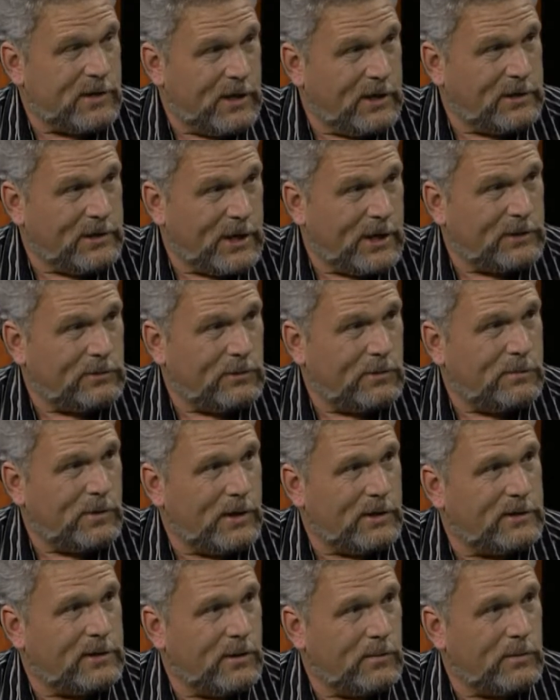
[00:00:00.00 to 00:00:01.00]
integral
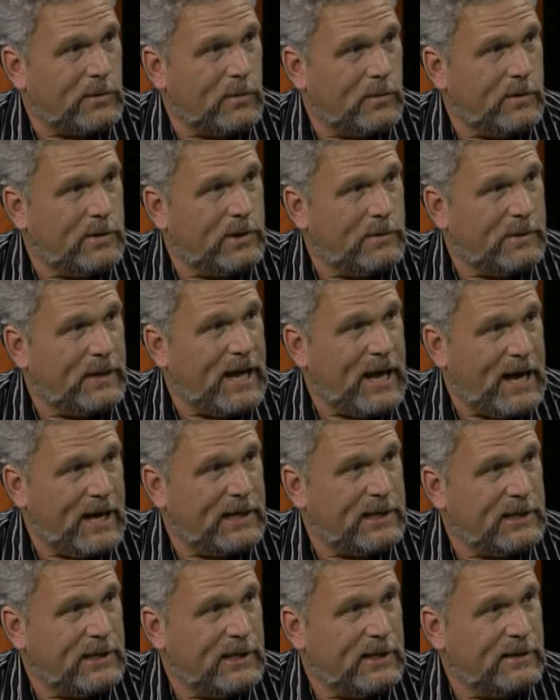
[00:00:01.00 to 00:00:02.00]
part that we're going to be
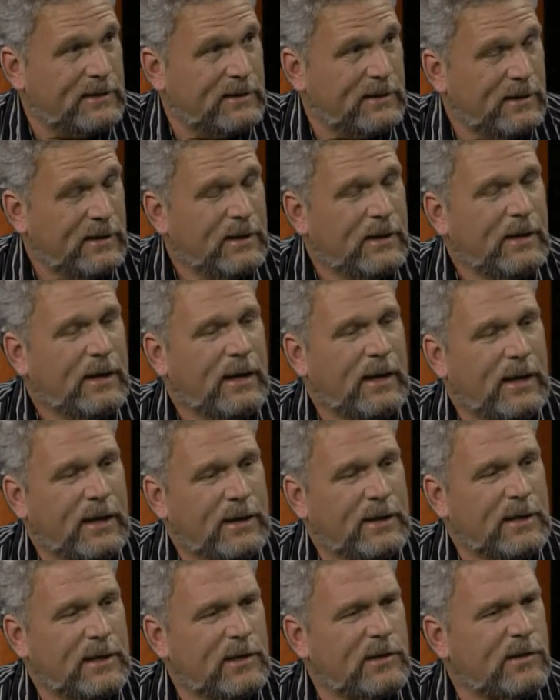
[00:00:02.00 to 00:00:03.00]
adding in,
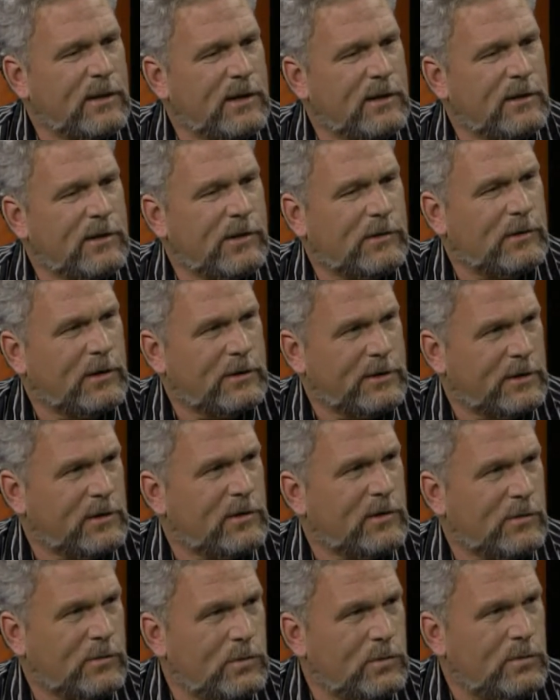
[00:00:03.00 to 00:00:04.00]
and is a starting
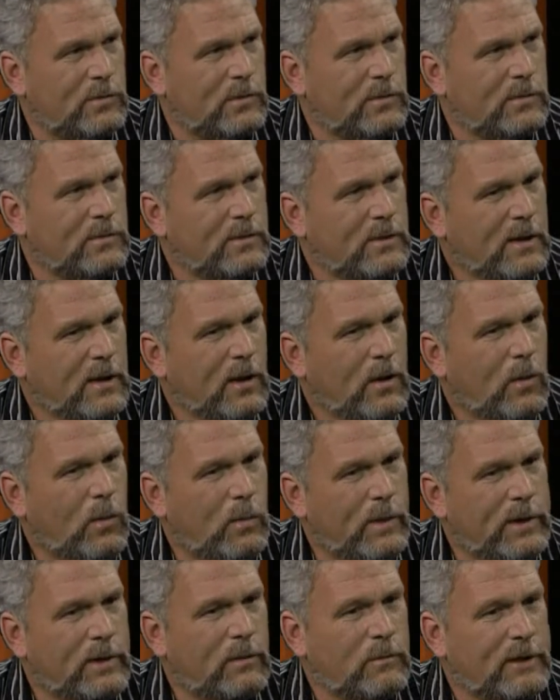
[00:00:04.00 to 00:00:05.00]
school.
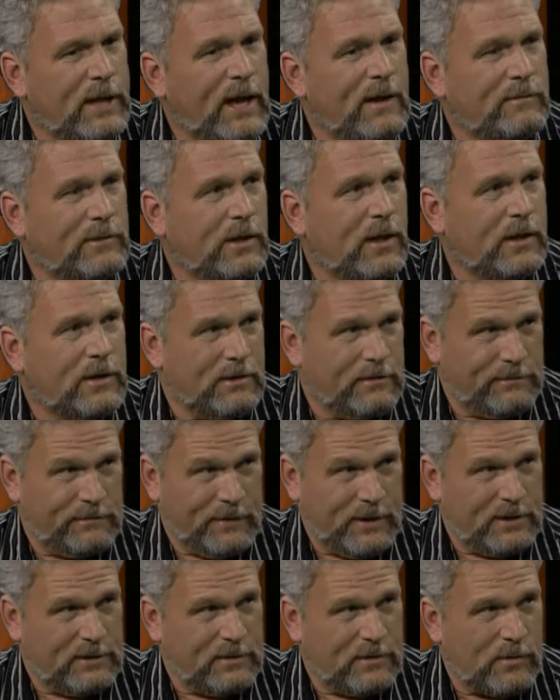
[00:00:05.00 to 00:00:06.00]
We don't have a lot of
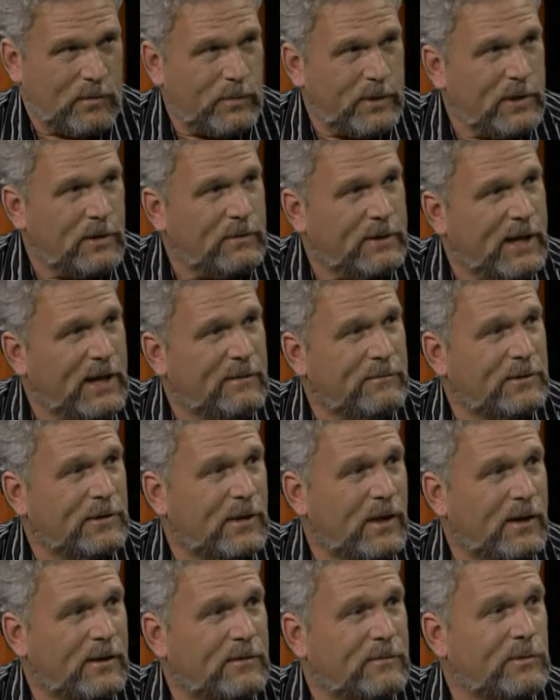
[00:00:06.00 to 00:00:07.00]
funds. We don't have a
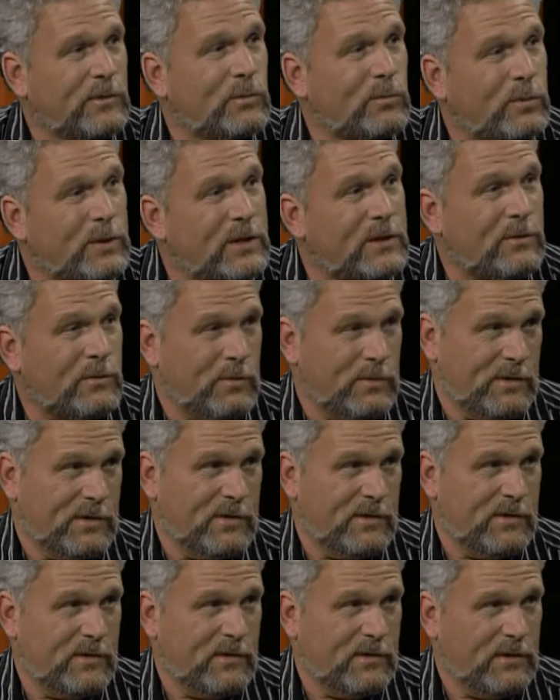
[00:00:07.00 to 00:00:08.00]
lot of the
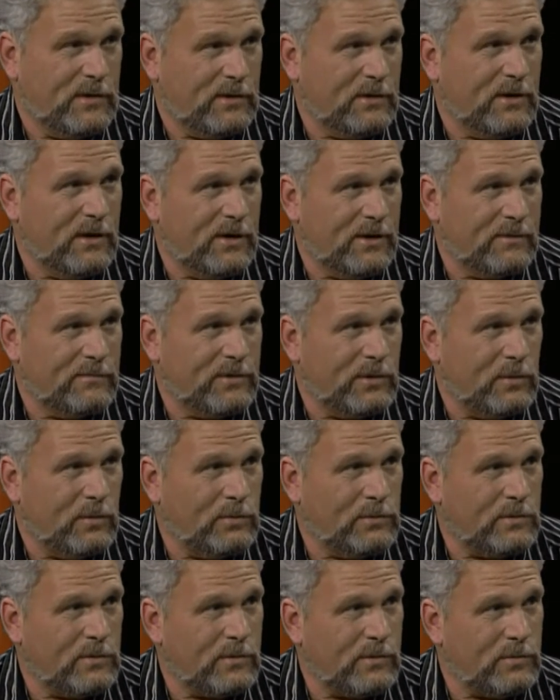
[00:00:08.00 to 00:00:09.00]
resources that a lot of the
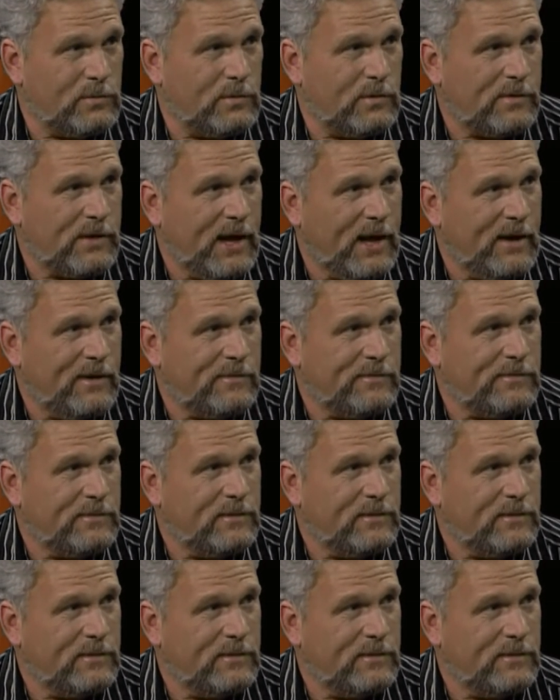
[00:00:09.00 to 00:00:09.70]
older schools have.